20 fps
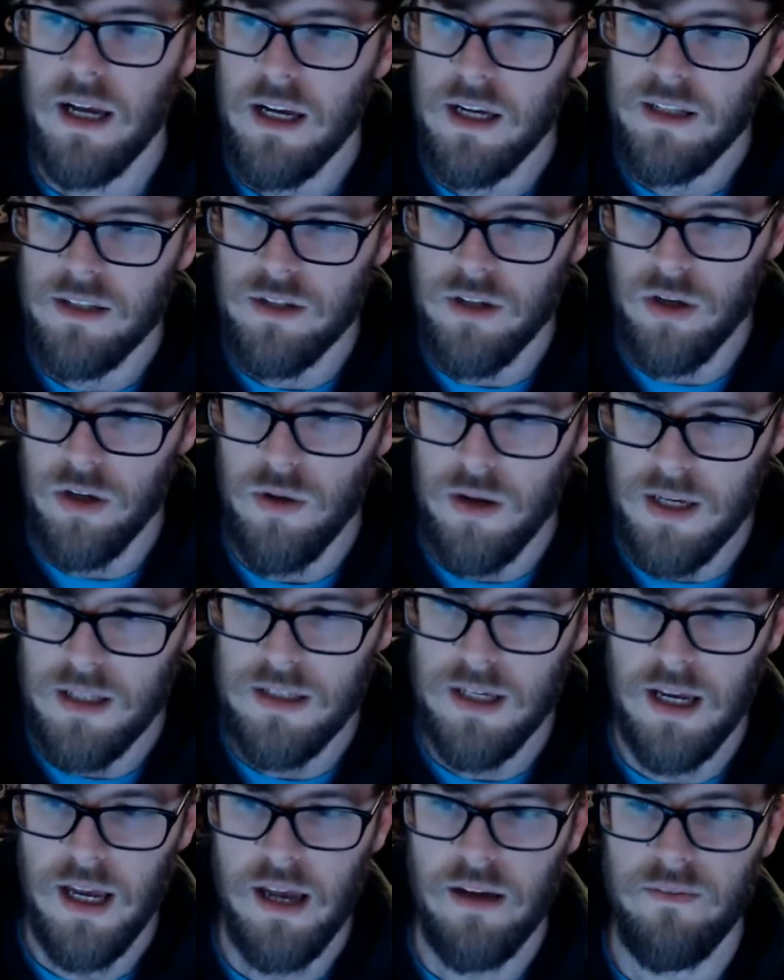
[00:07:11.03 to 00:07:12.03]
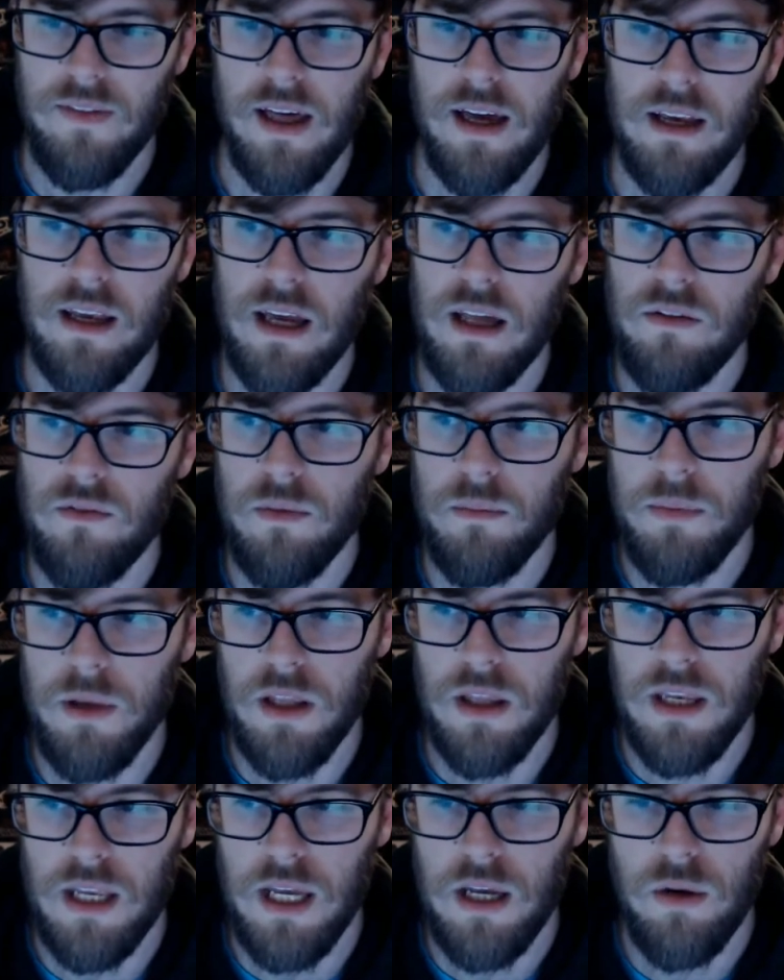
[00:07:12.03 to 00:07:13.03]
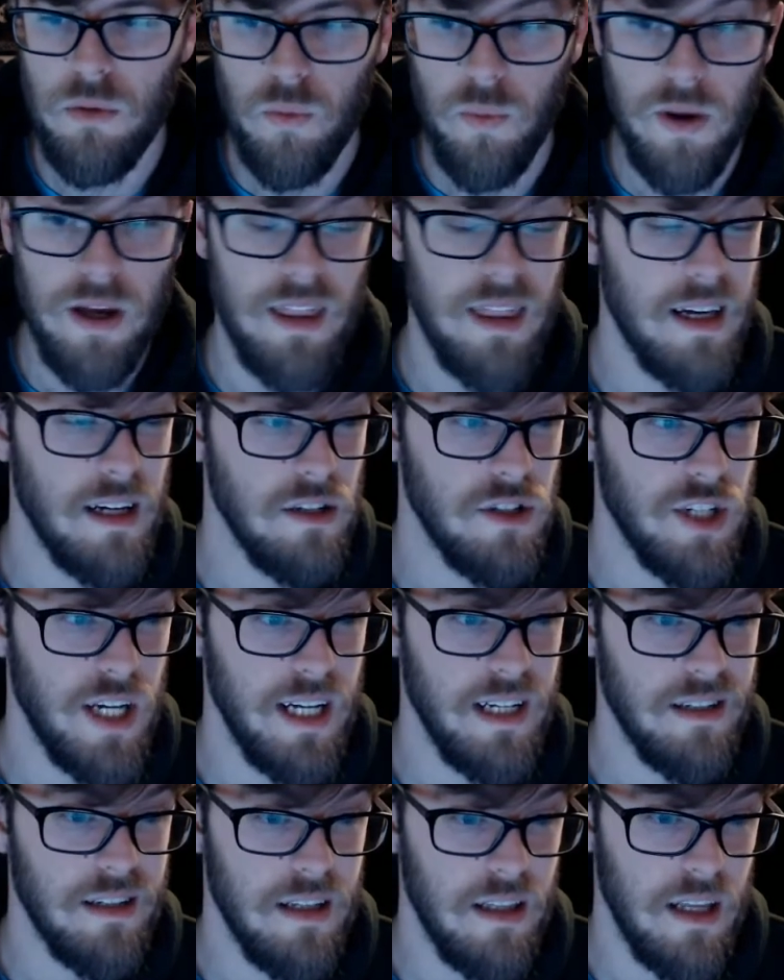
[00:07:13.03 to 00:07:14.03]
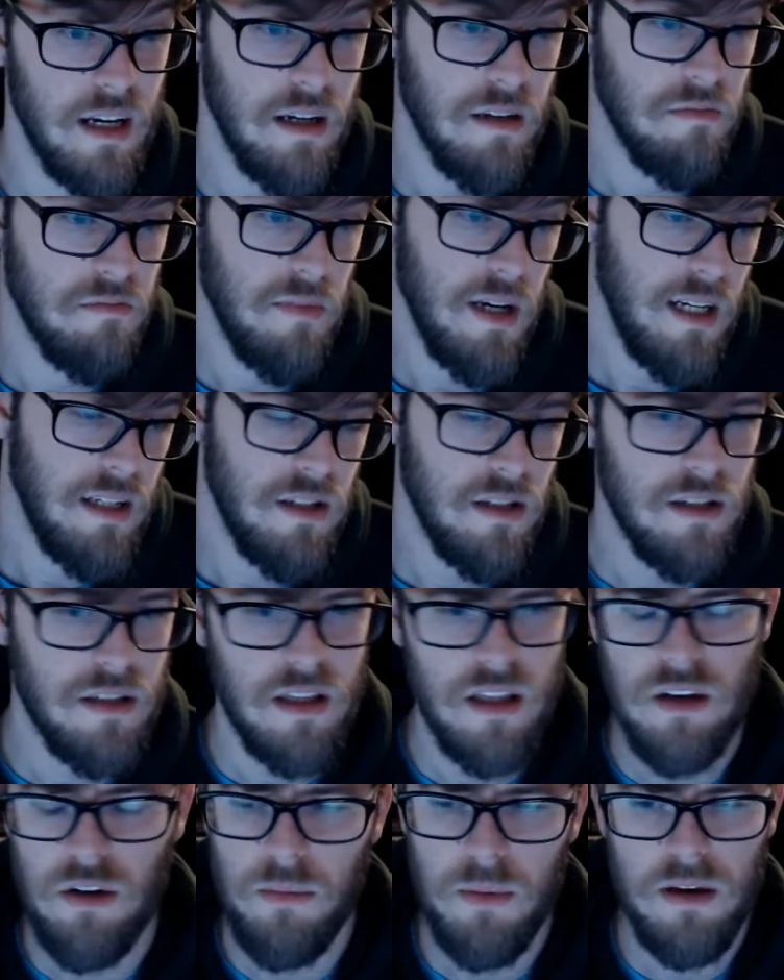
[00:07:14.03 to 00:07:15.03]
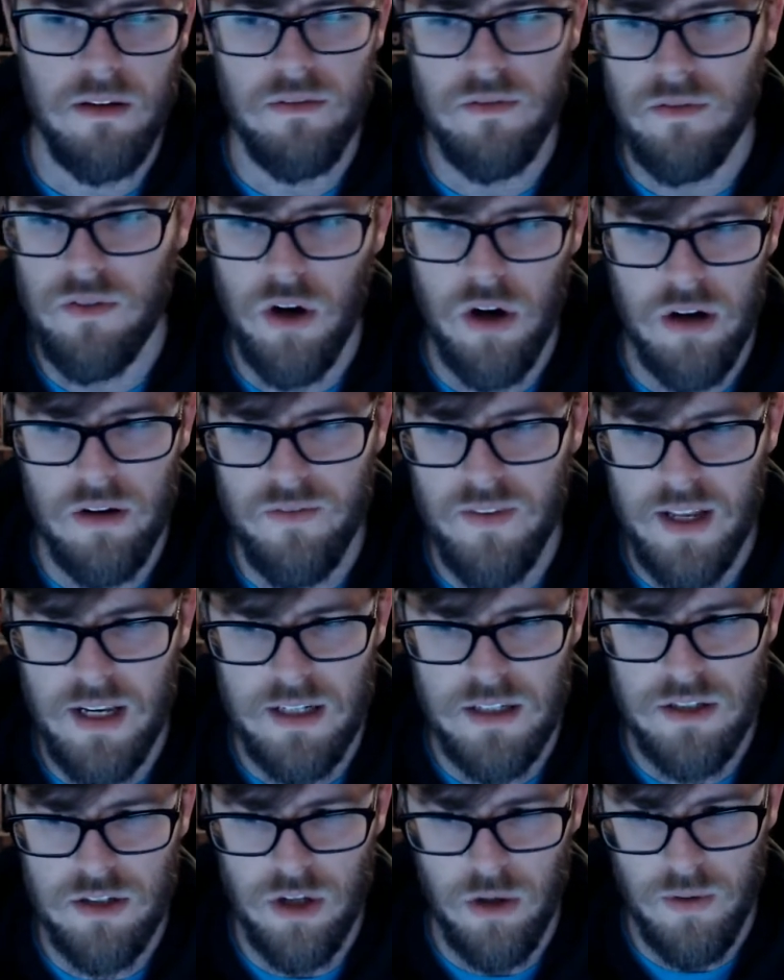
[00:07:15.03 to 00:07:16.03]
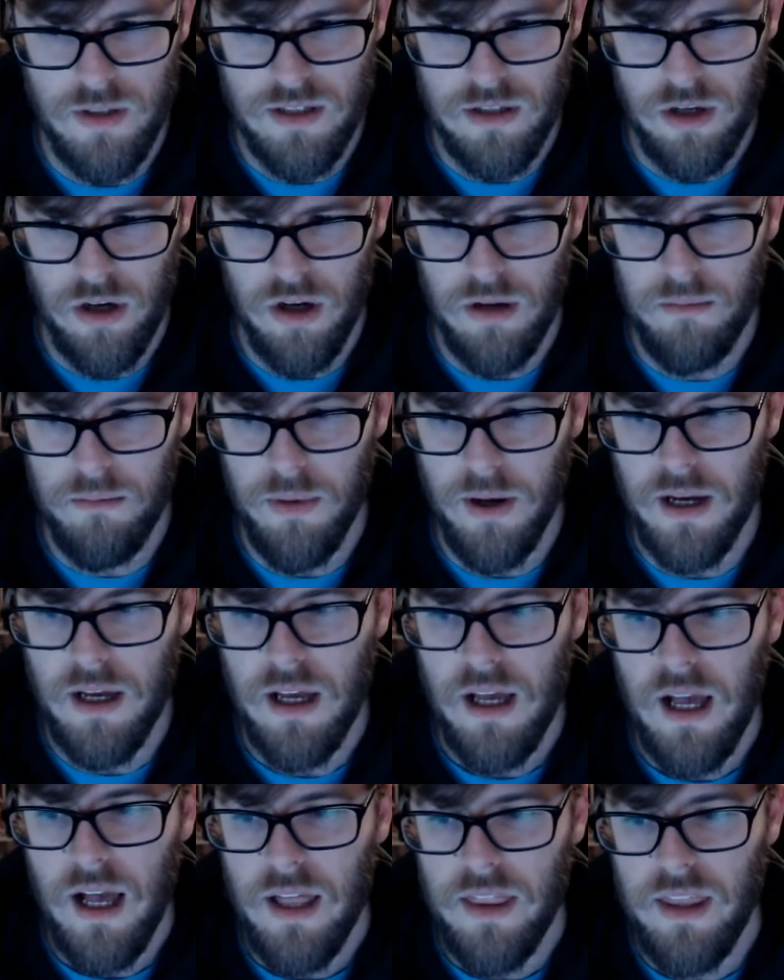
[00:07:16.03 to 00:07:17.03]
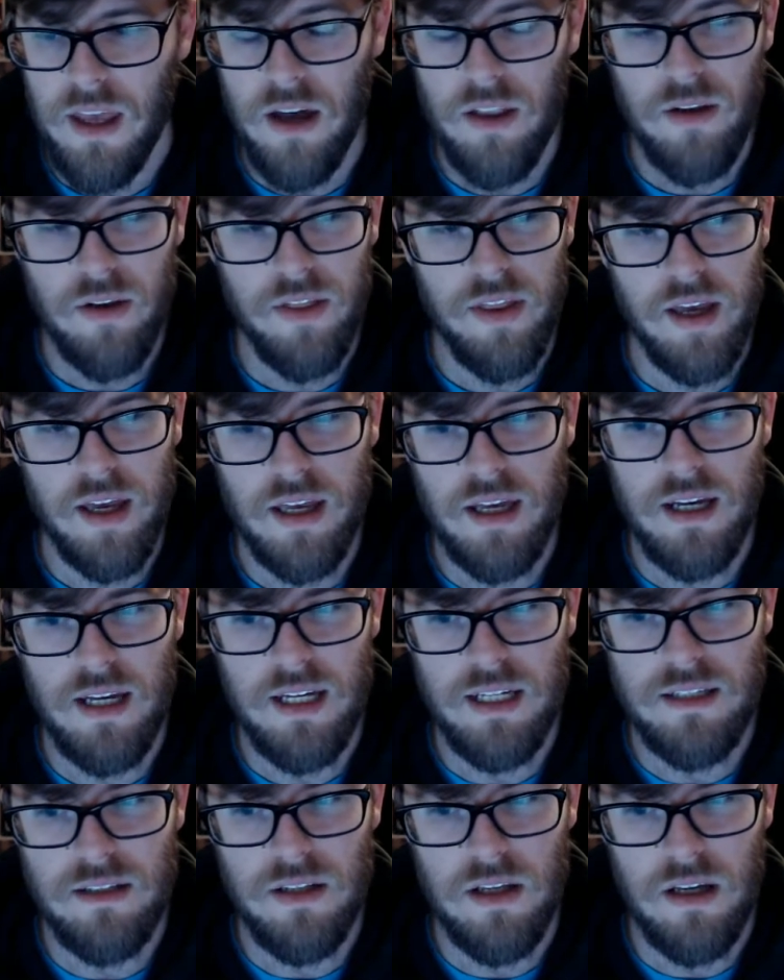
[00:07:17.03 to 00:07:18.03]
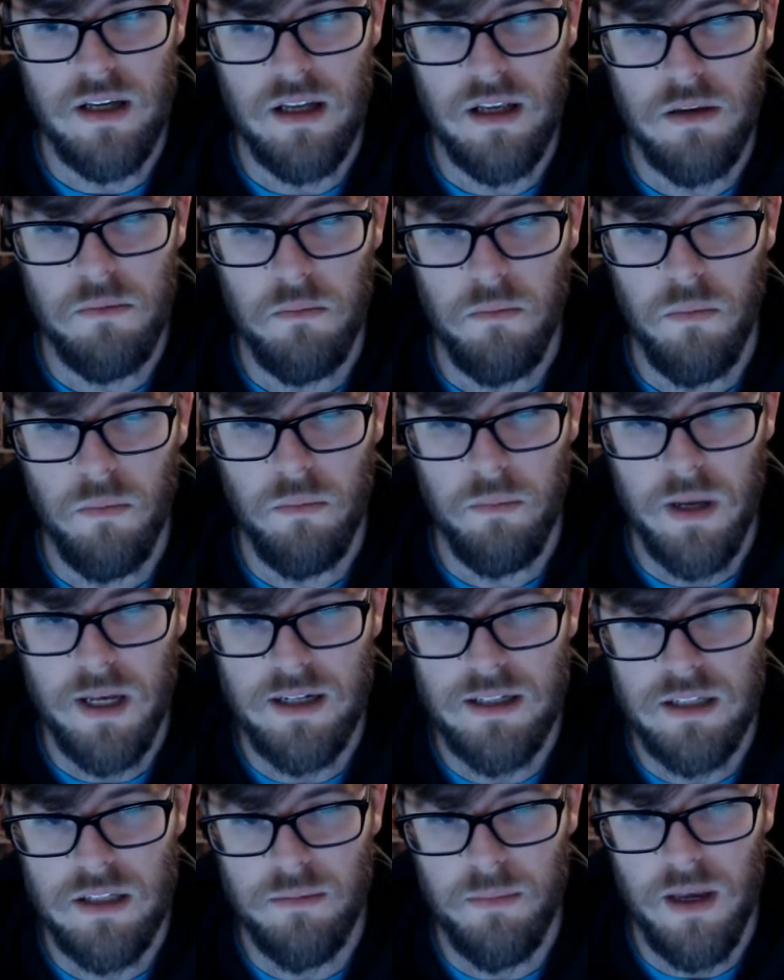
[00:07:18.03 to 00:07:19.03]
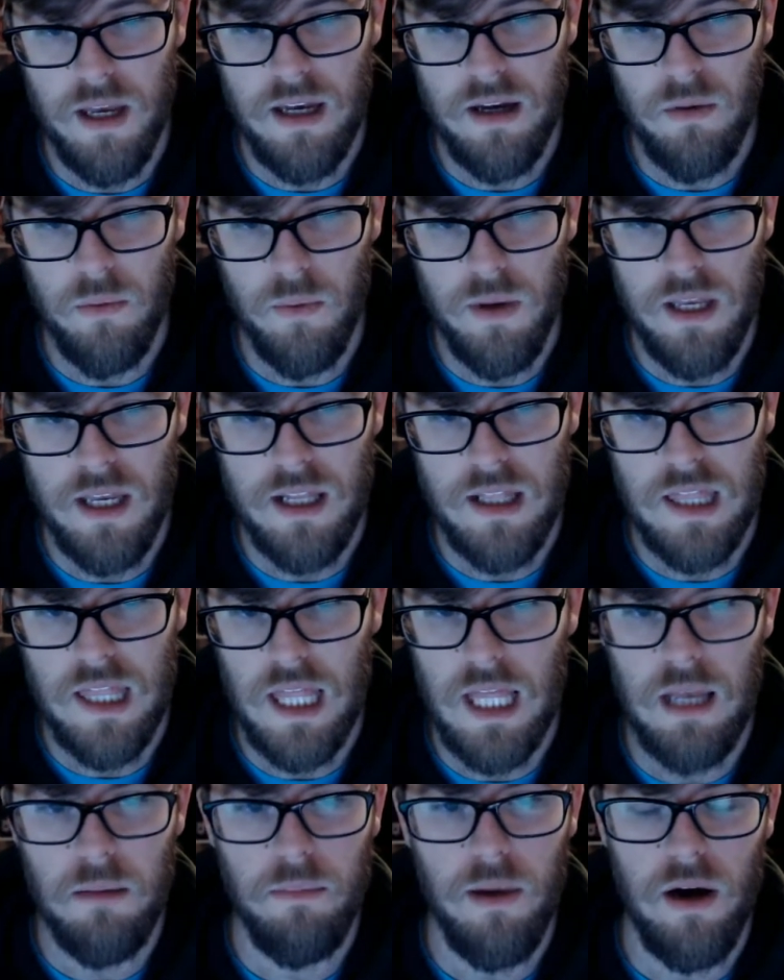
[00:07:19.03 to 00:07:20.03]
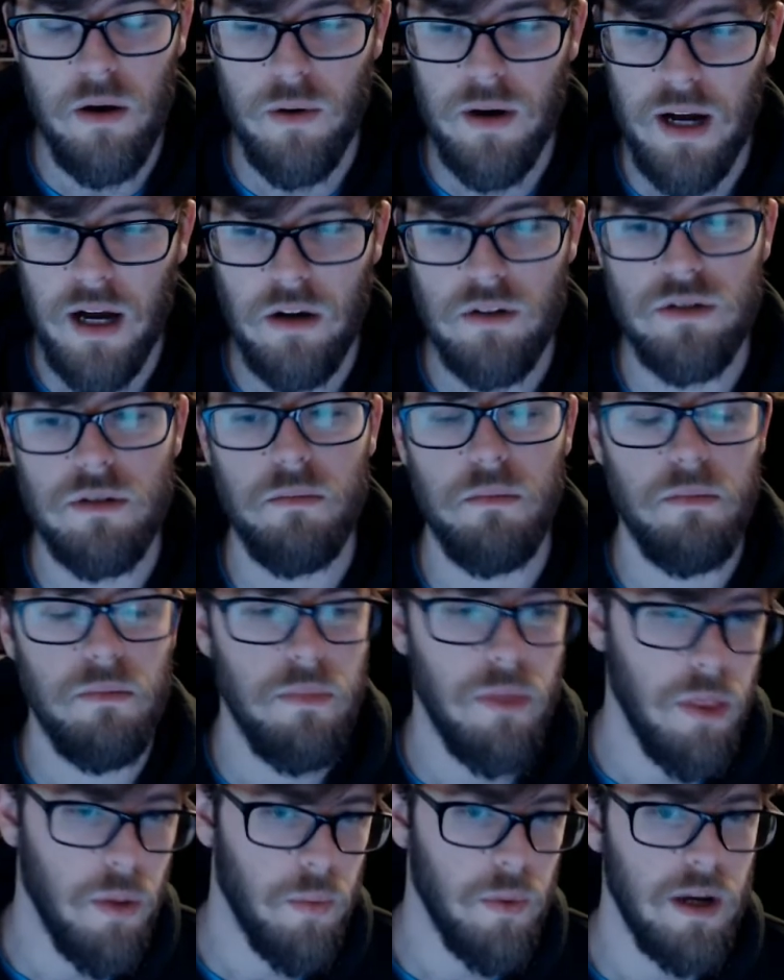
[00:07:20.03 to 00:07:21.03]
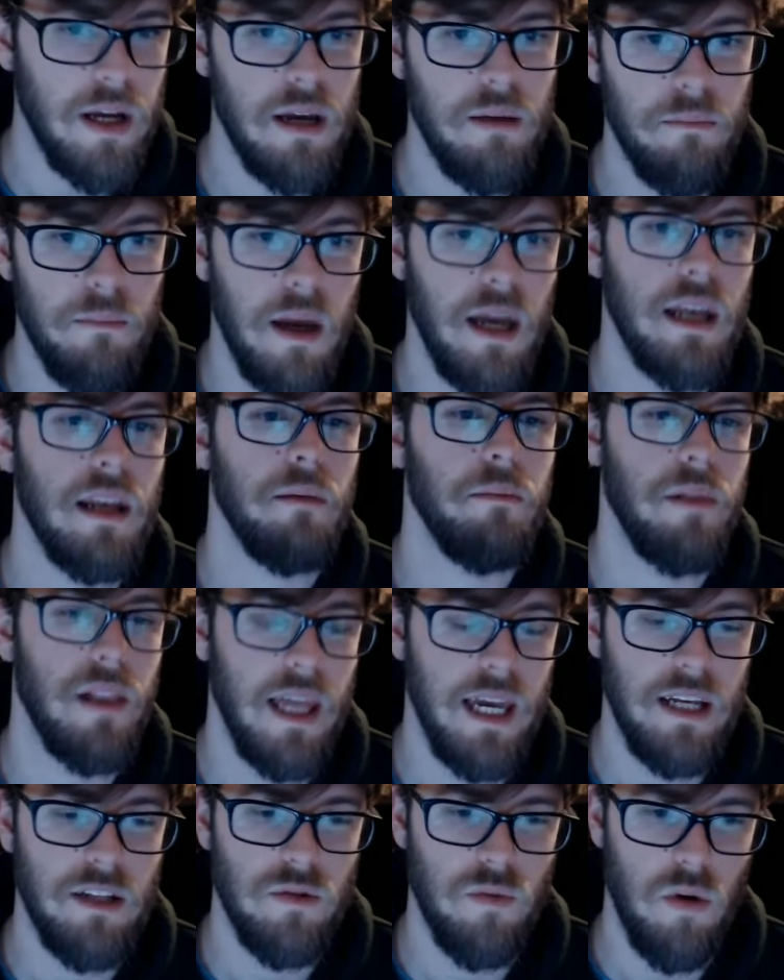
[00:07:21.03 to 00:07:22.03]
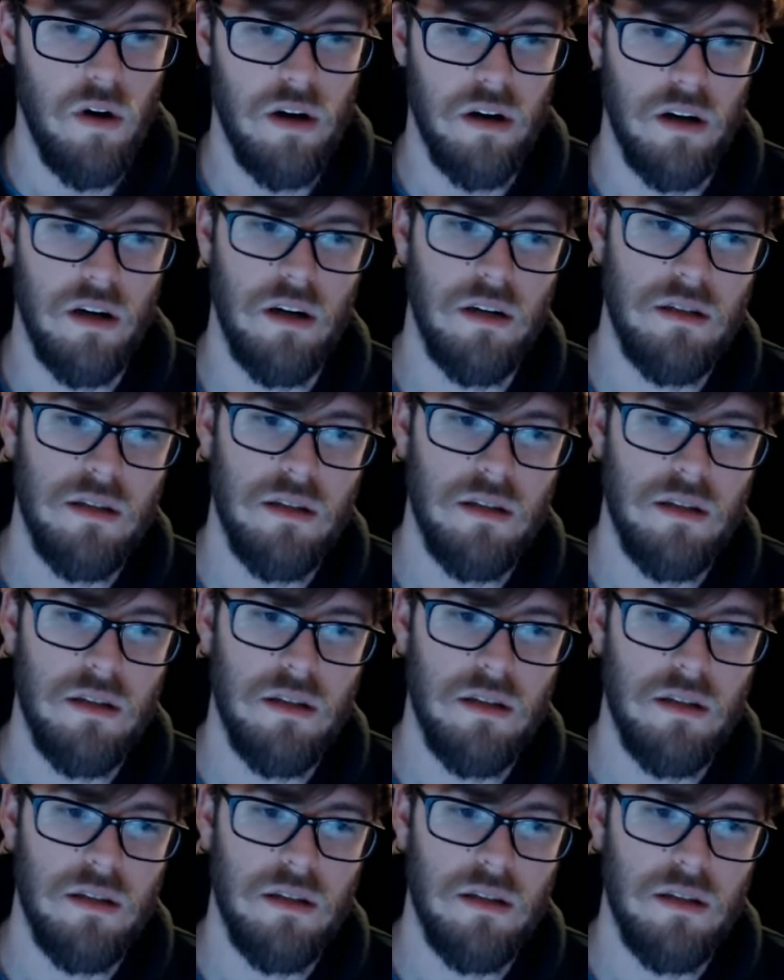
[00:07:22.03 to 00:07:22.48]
So you get to have that kind of ability with Jace in there. And just a little bit of card advantage is always good. But the other thing is, because it's Bant, we get the Powerhouse 3-mana Planeswalkers.